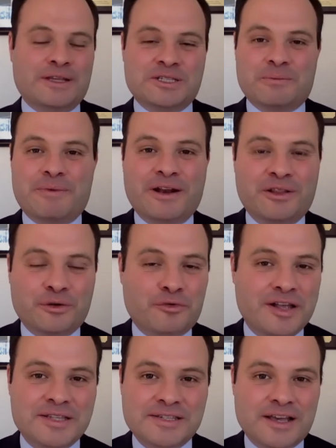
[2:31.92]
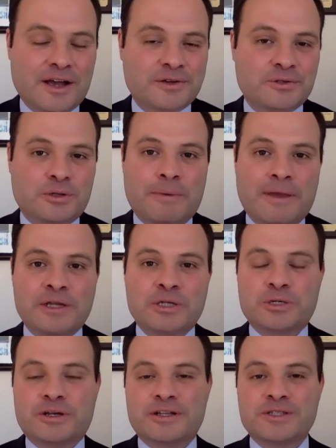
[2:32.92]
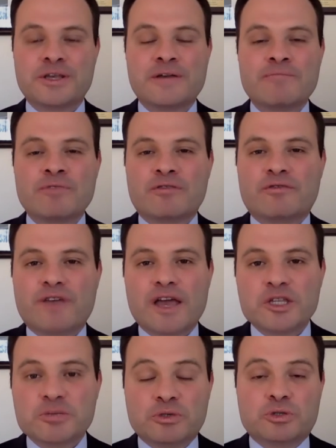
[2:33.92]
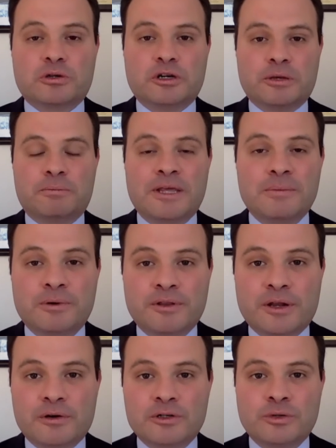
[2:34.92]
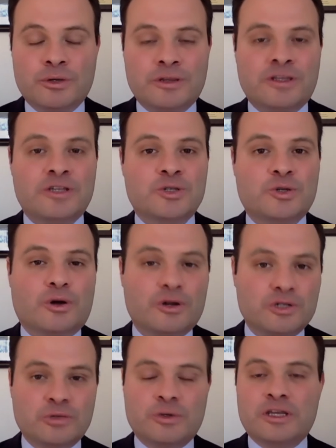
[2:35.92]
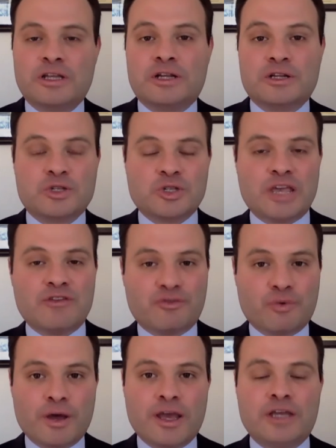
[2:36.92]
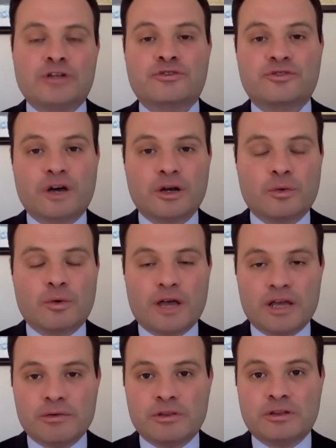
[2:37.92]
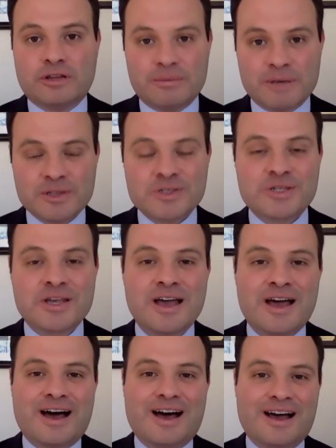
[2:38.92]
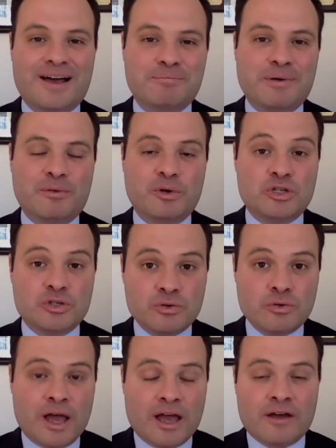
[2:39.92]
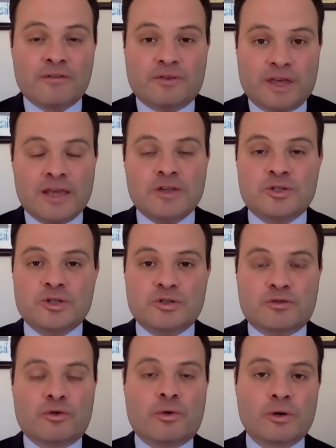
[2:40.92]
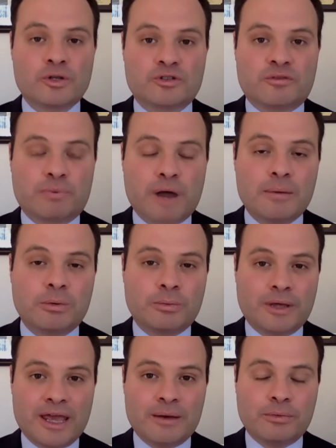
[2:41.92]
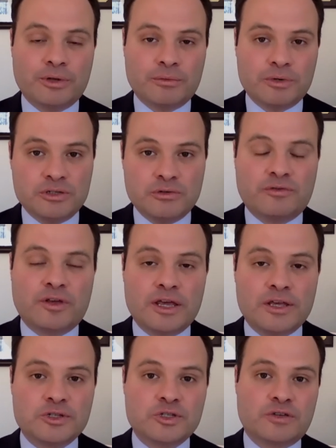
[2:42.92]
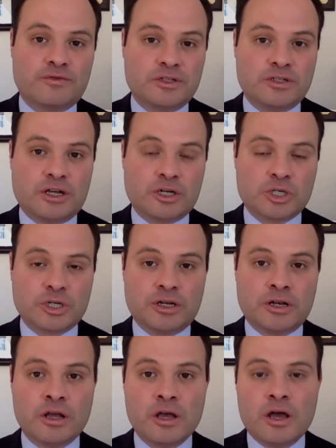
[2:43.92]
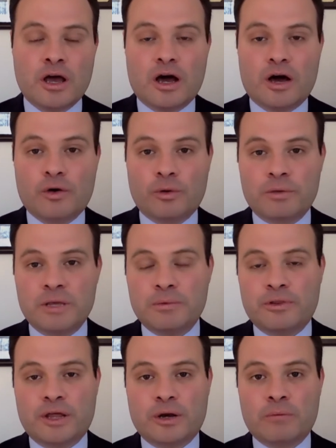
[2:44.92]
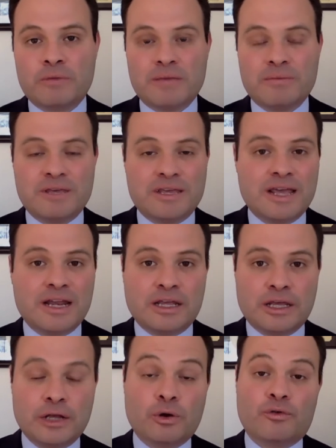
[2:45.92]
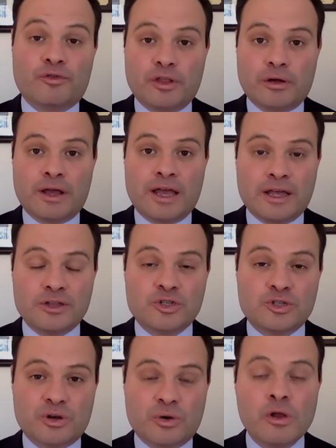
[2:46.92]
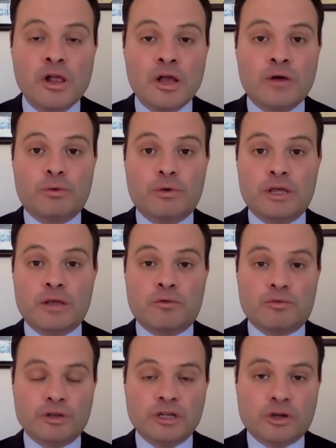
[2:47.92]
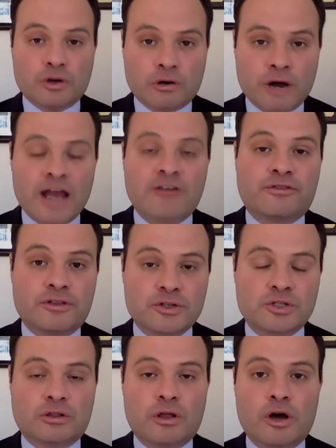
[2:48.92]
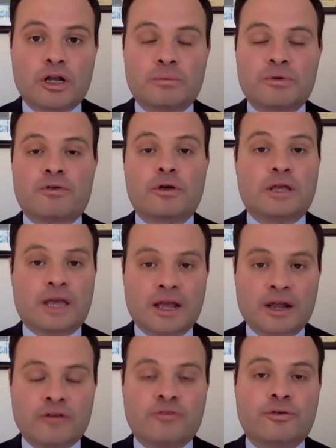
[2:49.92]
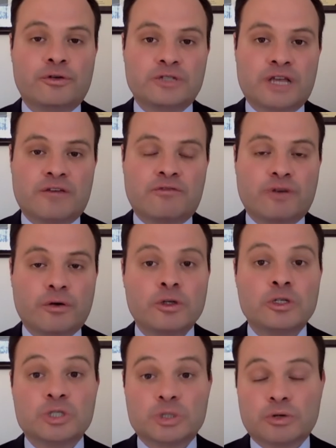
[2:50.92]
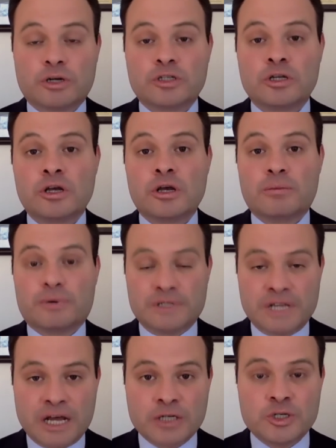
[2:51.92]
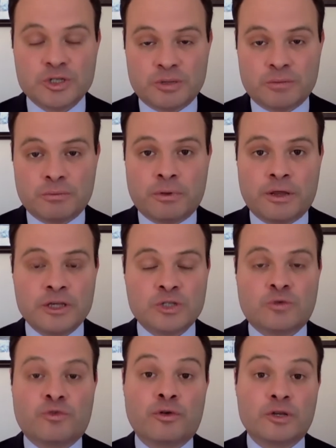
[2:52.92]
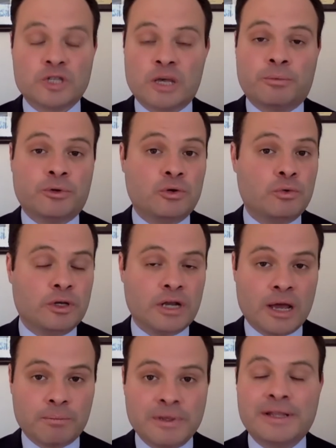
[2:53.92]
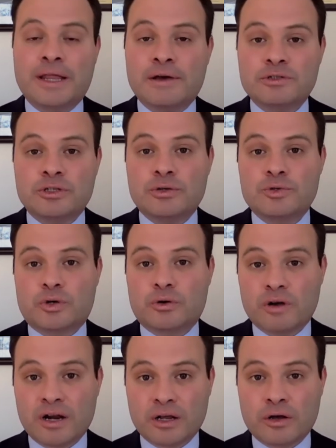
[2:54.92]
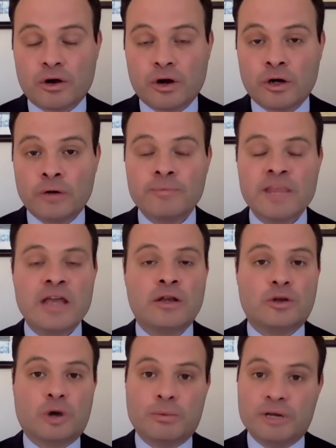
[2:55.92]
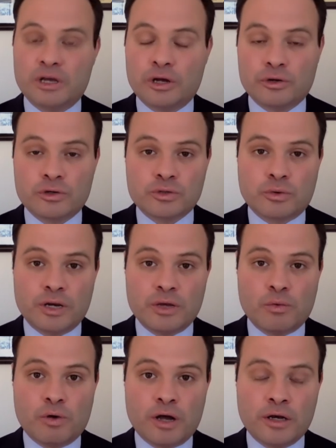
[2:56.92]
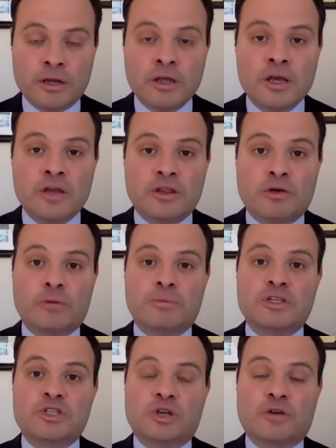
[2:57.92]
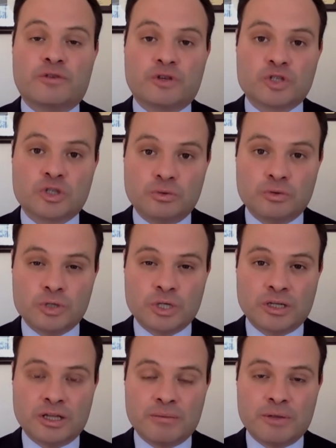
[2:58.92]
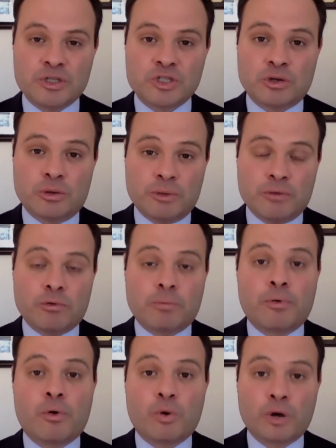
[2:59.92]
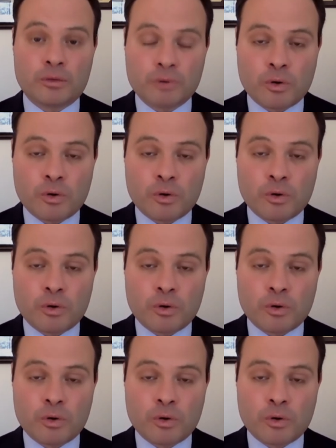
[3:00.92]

place a bet on the Red Sox or the Patriots. Vast majority of people that are doing this are doing it in a safe way, in a fun way, with limits. Uh, but we do have cases, of course, of problem gambling. We do have cases of addiction uh, or people that are maybe getting in over their heads. So we really craft this law to be very careful to have very strict protections in place. So, for example, you would not be allowed to use a credit card, nobody under 21. There would be self exclusion limits, there would be reporting